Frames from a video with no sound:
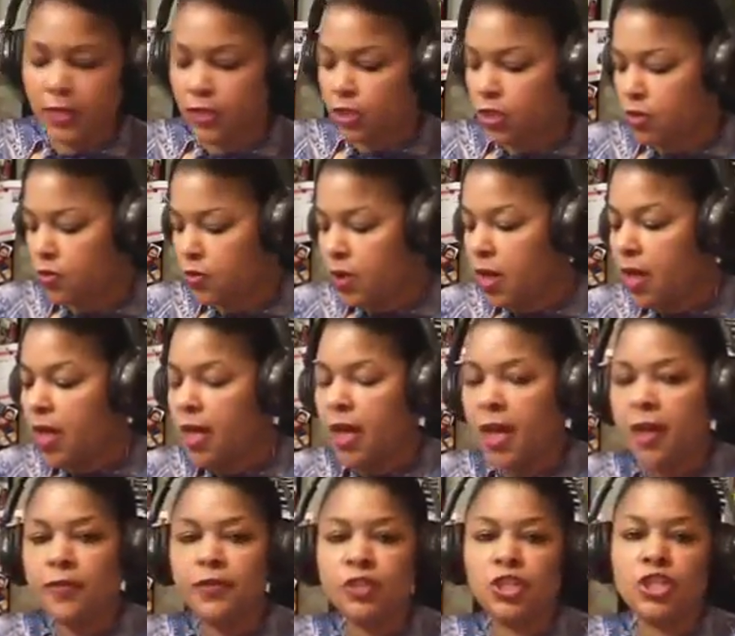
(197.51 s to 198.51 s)
So
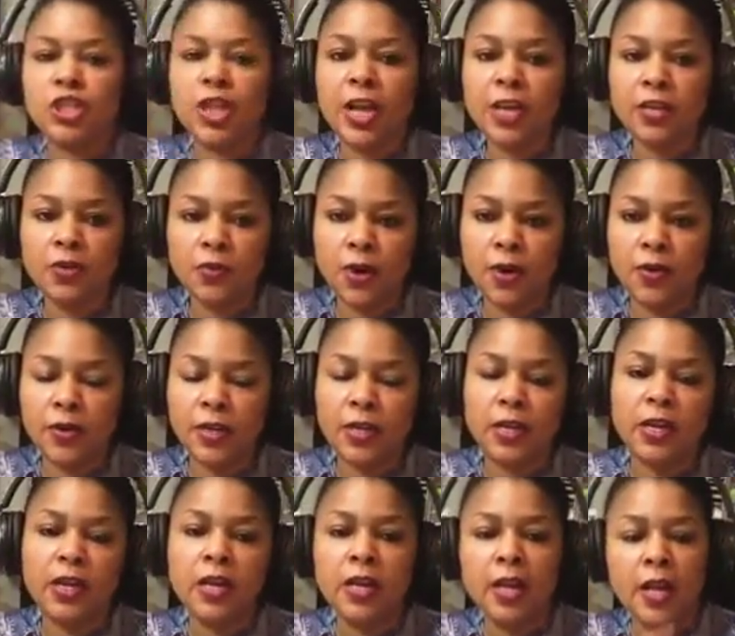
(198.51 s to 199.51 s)
every
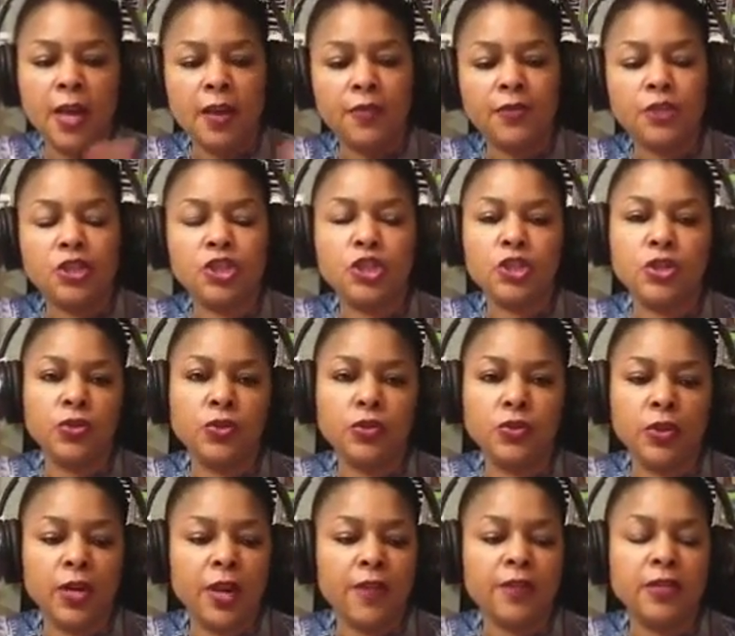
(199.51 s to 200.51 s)
January, every June,
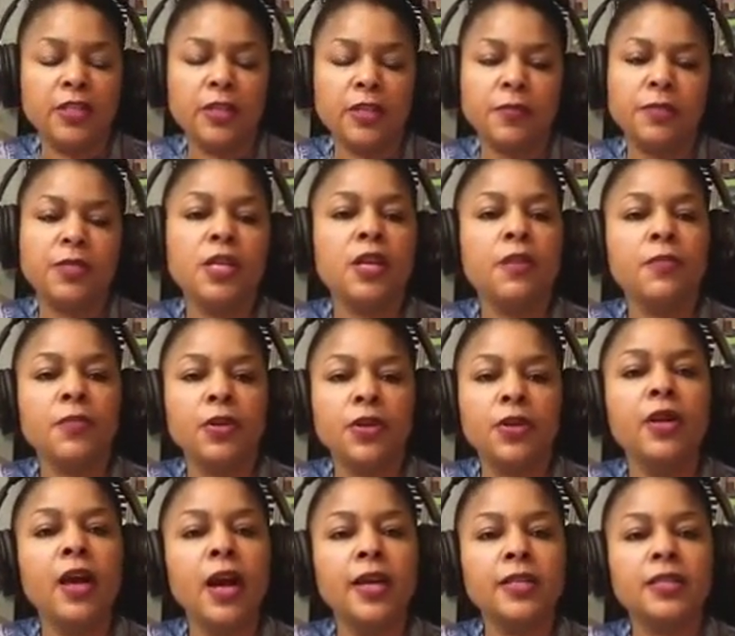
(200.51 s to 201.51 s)
and every September,
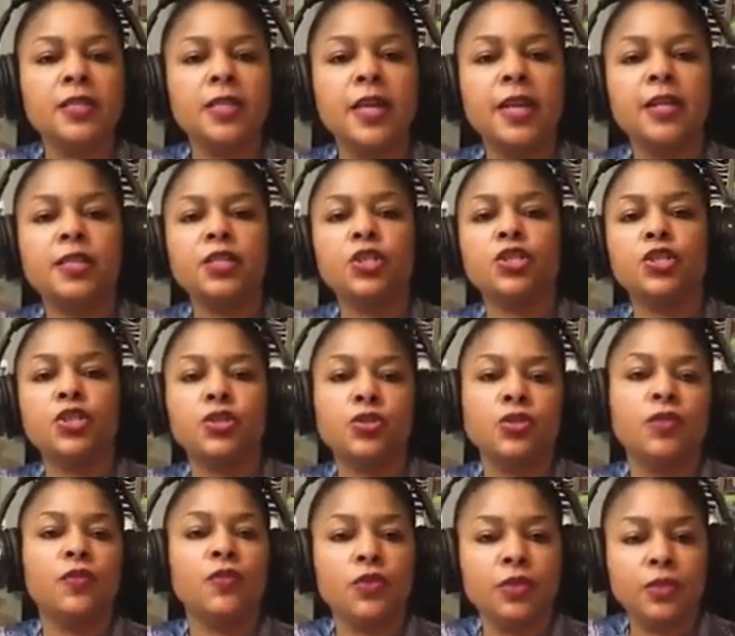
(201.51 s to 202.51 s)
I decided to juice
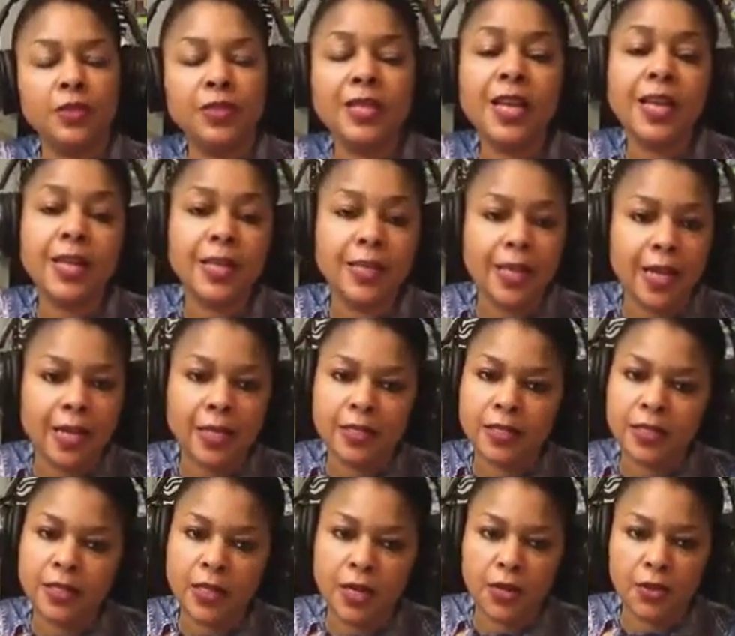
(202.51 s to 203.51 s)
for 10 days
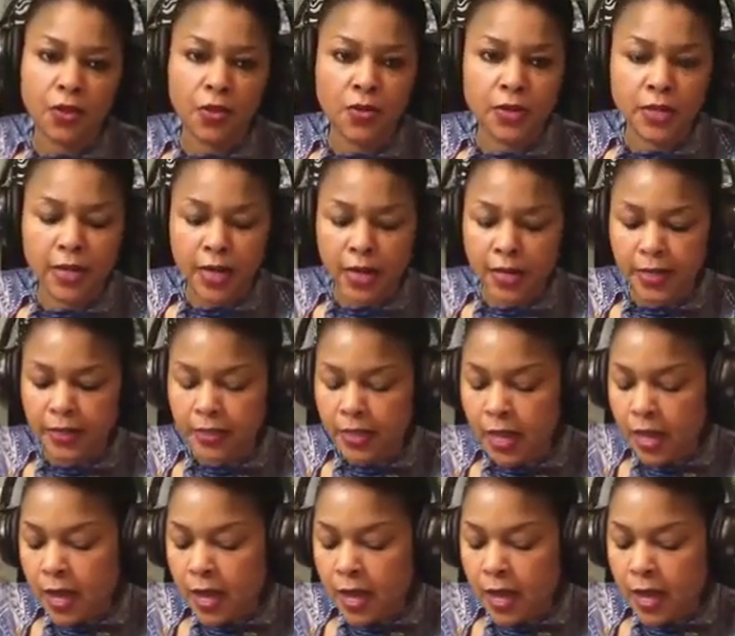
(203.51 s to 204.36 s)
instead of 30 days.